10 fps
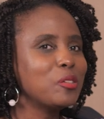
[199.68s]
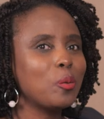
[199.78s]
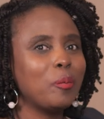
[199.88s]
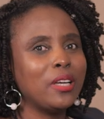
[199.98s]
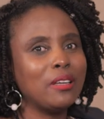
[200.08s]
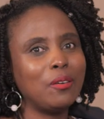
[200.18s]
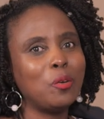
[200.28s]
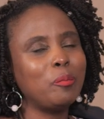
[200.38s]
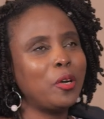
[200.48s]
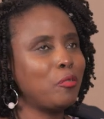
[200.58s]
So my
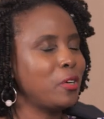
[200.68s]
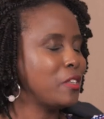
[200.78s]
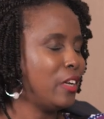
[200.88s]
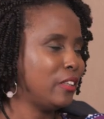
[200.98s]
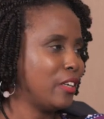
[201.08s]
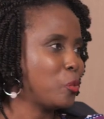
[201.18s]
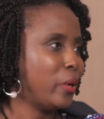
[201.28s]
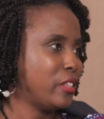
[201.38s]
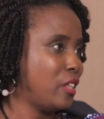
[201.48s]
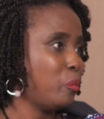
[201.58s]
all my reference letters
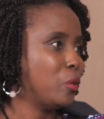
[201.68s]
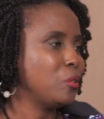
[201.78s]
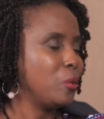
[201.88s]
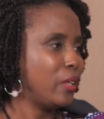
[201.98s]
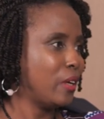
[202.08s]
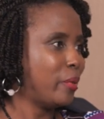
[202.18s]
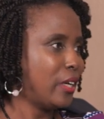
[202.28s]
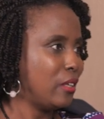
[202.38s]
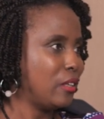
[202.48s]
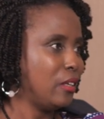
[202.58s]
were stapled together,
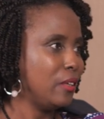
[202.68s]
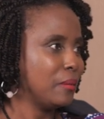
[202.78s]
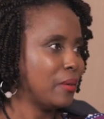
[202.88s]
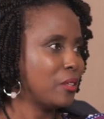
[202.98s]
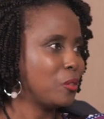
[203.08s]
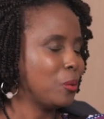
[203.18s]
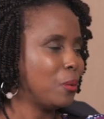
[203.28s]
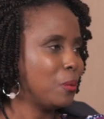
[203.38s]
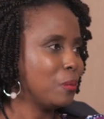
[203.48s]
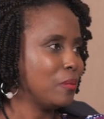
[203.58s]
apparently. And
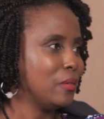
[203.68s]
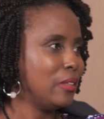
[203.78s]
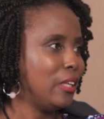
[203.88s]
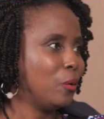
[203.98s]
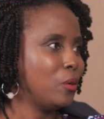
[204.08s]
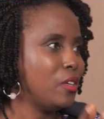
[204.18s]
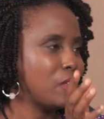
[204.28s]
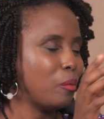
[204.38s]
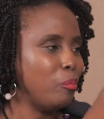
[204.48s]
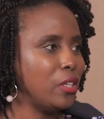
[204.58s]
so they only
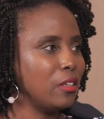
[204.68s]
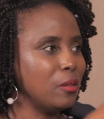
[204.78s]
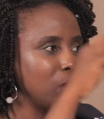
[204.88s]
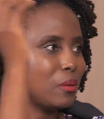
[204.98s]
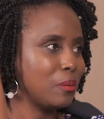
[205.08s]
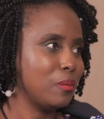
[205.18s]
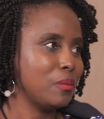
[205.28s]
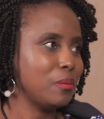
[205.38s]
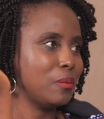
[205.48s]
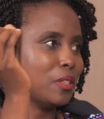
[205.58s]
submitted
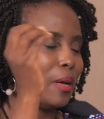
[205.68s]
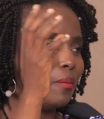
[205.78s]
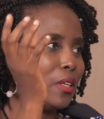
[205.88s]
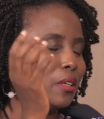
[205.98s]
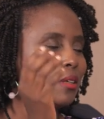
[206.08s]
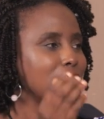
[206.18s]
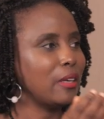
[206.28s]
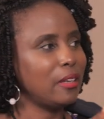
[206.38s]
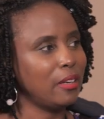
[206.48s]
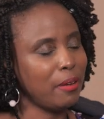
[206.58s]
something
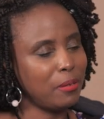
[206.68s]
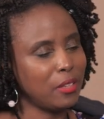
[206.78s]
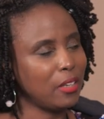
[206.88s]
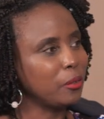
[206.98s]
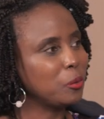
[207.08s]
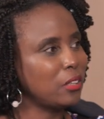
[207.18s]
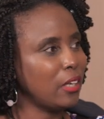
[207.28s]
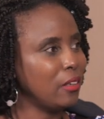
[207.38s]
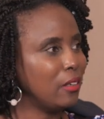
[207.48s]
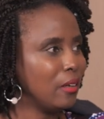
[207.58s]
and everything else
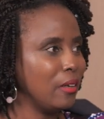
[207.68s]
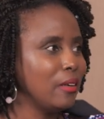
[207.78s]
stayed